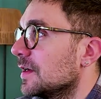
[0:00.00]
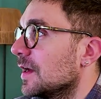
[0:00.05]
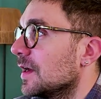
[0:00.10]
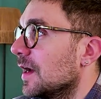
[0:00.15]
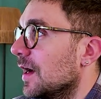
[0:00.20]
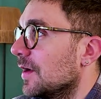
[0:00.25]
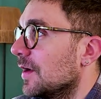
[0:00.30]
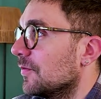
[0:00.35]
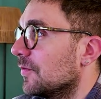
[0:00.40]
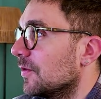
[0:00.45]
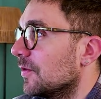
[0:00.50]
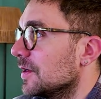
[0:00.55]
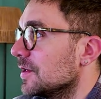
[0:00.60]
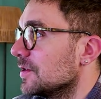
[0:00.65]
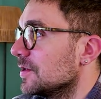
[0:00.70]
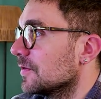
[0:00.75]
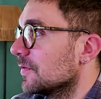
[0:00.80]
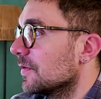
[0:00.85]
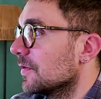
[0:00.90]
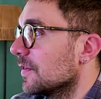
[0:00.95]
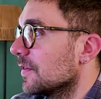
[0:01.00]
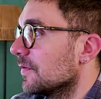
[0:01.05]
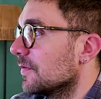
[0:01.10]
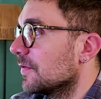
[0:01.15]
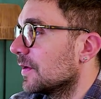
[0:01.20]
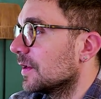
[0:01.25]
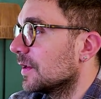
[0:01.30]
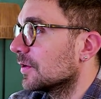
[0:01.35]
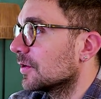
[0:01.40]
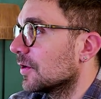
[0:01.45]
And for each of the
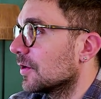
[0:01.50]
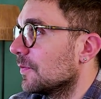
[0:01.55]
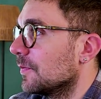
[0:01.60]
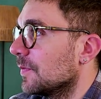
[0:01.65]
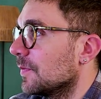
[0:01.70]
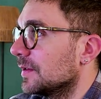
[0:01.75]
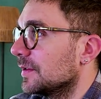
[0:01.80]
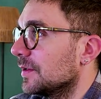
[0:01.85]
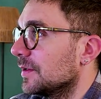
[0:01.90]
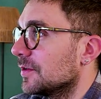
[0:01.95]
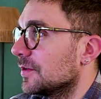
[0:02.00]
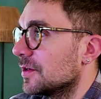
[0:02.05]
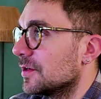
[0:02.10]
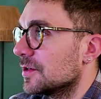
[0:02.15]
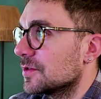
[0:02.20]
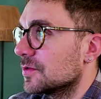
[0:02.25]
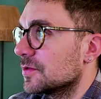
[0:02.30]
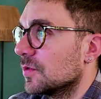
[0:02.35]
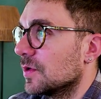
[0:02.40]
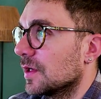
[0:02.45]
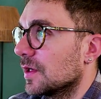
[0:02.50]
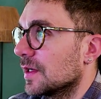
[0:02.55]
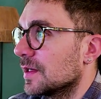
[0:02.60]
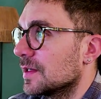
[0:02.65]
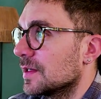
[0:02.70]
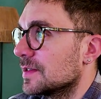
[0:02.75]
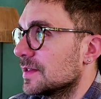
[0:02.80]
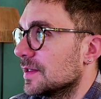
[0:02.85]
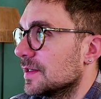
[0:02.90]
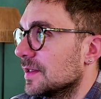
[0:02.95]
different competitors, we
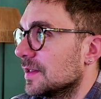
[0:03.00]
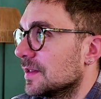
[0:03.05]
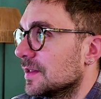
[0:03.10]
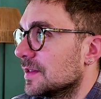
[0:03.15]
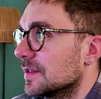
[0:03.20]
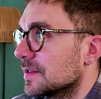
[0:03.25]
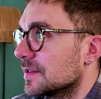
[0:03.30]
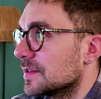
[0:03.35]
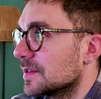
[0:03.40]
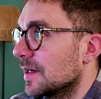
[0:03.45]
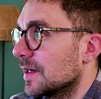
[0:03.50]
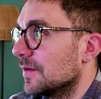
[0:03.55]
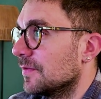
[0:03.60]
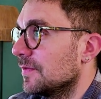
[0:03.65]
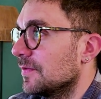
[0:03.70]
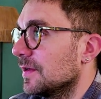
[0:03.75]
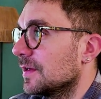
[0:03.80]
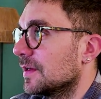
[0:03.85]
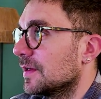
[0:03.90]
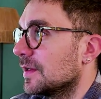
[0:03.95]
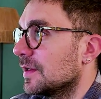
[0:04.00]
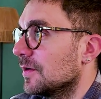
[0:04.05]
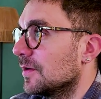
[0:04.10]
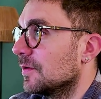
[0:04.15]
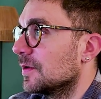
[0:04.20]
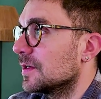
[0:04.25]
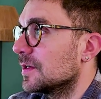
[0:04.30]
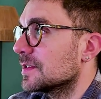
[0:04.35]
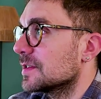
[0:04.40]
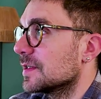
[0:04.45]
can see the traffic,
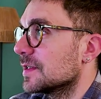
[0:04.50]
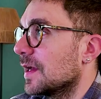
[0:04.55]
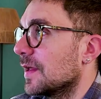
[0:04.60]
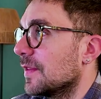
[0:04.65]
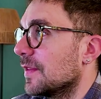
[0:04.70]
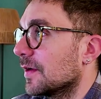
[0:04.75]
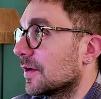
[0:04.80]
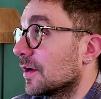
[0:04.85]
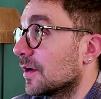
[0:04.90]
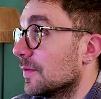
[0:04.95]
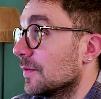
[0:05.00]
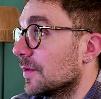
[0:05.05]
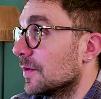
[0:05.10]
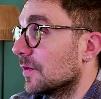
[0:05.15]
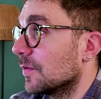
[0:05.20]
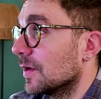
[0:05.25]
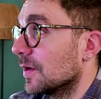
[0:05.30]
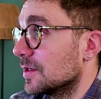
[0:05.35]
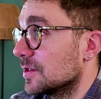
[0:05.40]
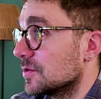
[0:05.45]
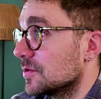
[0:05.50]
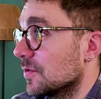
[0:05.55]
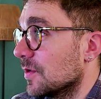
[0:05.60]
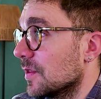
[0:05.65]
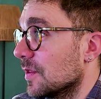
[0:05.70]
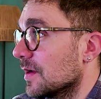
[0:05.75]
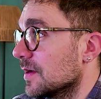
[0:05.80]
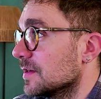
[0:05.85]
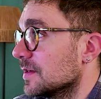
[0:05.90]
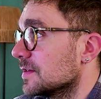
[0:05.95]
keywords, and the common ones
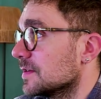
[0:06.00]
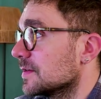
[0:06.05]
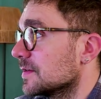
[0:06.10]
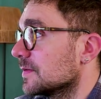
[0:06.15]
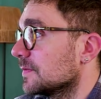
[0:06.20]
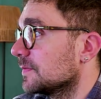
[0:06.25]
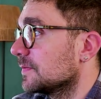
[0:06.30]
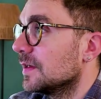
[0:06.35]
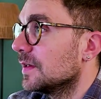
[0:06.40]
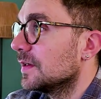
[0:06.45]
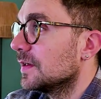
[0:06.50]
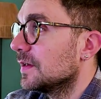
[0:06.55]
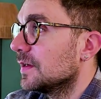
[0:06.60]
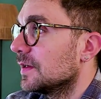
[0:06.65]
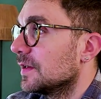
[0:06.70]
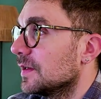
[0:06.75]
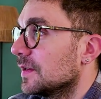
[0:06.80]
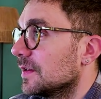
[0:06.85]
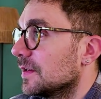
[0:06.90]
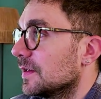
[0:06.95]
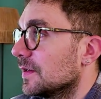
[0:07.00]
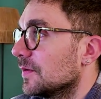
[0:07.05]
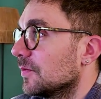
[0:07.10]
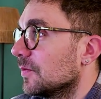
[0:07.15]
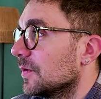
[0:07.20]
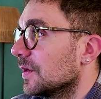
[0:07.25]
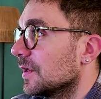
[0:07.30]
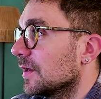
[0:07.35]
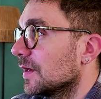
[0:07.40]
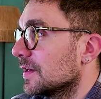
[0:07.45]
with us.
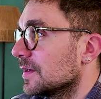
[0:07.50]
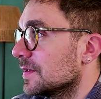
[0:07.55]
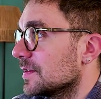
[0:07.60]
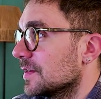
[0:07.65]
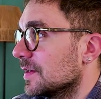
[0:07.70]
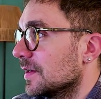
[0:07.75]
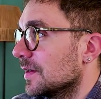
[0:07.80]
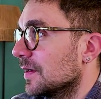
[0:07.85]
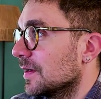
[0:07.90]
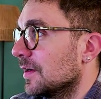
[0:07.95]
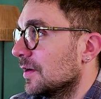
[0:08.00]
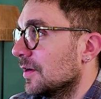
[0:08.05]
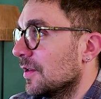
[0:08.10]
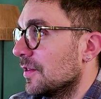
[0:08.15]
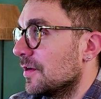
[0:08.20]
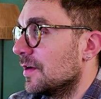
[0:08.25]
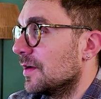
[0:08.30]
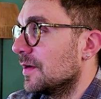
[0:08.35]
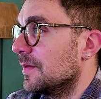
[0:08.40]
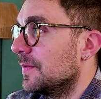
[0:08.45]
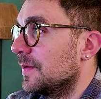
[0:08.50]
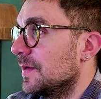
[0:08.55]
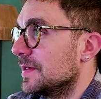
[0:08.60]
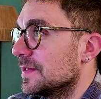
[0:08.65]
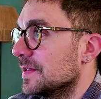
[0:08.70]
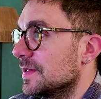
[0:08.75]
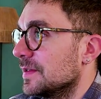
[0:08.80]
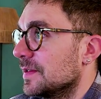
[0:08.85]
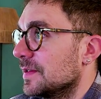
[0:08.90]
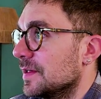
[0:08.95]
You can see another
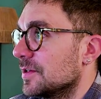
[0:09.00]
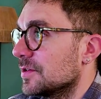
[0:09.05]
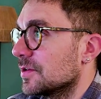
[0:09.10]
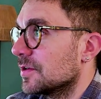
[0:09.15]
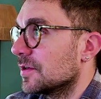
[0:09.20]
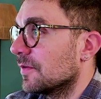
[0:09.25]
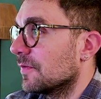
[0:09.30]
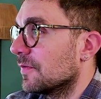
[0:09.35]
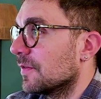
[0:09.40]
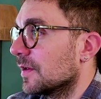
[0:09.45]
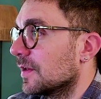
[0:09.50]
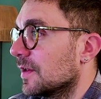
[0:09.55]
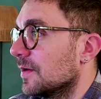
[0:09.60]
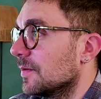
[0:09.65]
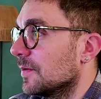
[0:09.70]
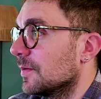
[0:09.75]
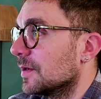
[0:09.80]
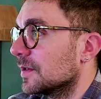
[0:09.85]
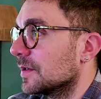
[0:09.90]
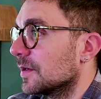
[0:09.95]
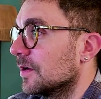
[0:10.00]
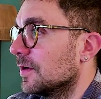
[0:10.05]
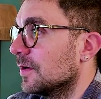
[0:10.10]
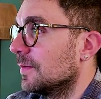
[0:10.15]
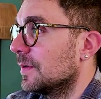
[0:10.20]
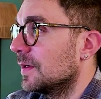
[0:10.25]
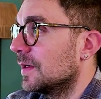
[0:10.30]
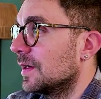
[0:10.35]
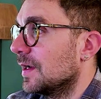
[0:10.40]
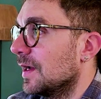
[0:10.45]
representation of the keyword
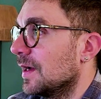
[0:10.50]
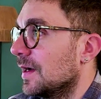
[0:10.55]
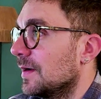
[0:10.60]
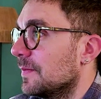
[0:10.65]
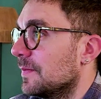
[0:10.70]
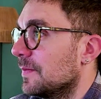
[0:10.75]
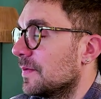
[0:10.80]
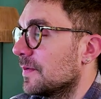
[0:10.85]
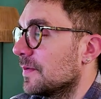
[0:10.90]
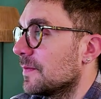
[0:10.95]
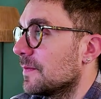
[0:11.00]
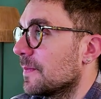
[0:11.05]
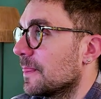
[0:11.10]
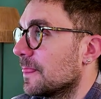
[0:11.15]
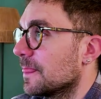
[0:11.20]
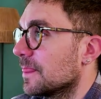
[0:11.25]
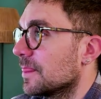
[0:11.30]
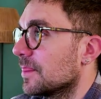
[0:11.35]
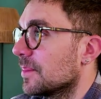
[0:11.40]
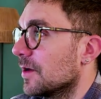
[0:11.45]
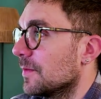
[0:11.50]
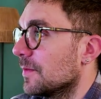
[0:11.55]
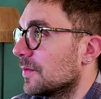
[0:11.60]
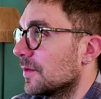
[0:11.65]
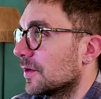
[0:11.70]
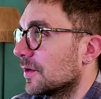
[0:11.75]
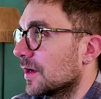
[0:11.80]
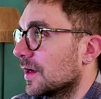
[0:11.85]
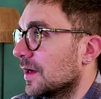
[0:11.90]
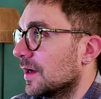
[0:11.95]
overlap, top
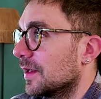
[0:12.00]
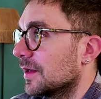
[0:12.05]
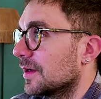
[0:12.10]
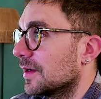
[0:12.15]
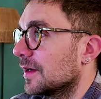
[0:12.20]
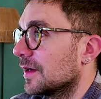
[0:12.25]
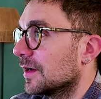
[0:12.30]
organic